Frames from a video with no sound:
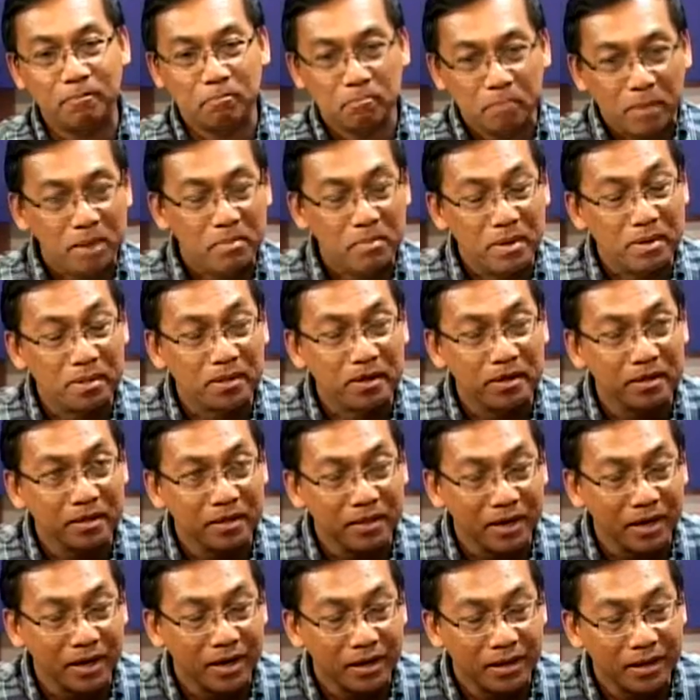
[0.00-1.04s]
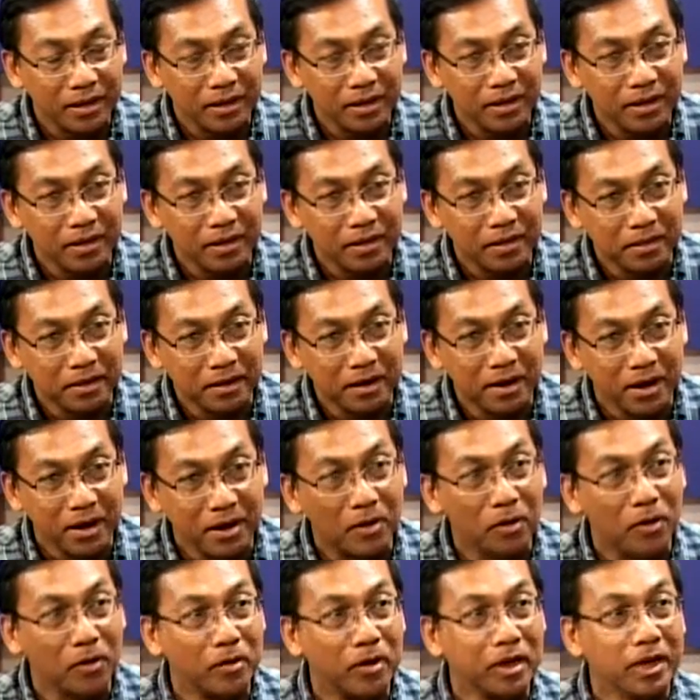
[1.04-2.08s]
maybe there
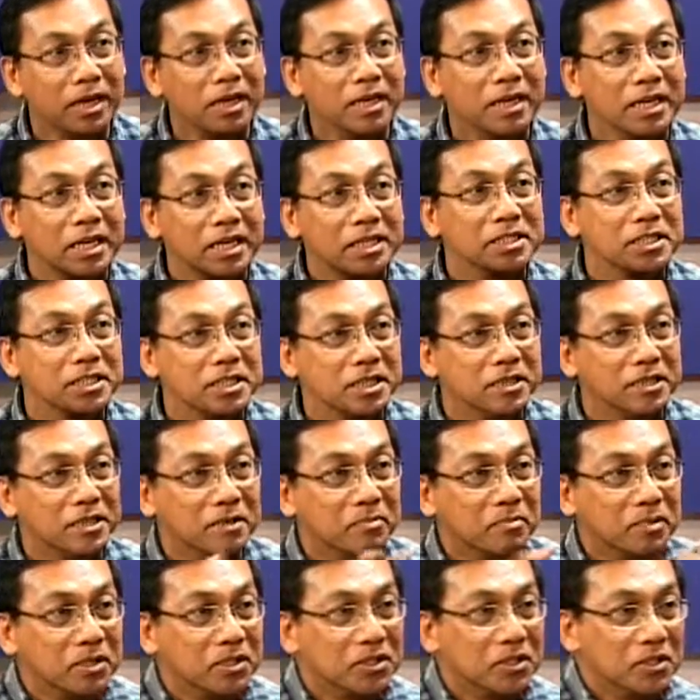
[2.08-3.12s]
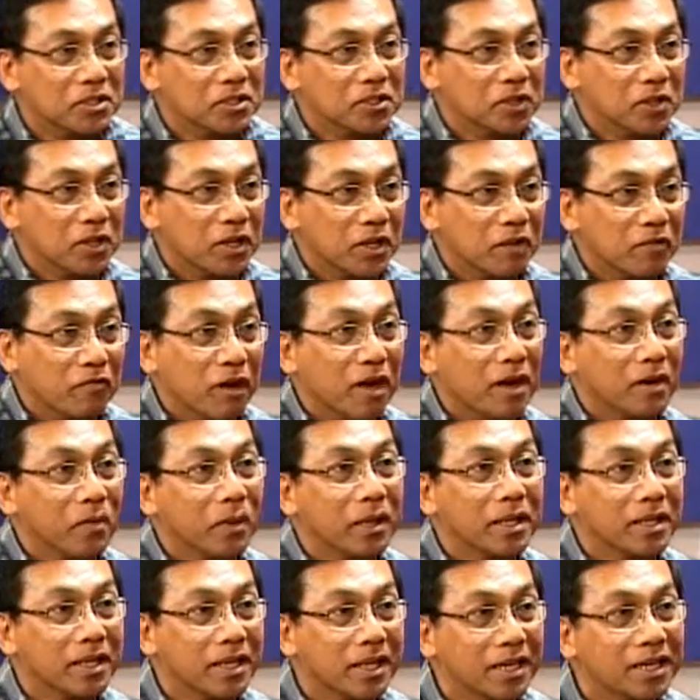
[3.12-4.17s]
are already engineering missions to
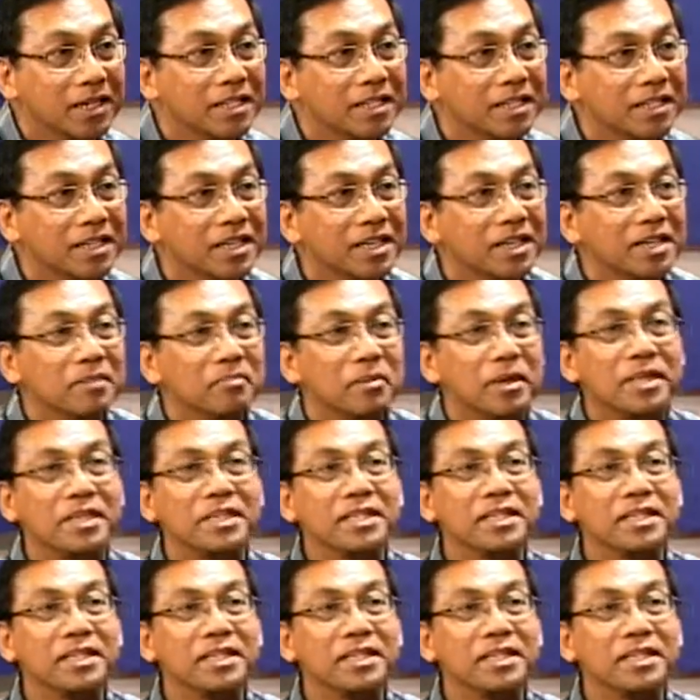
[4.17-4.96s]
evaluate this, but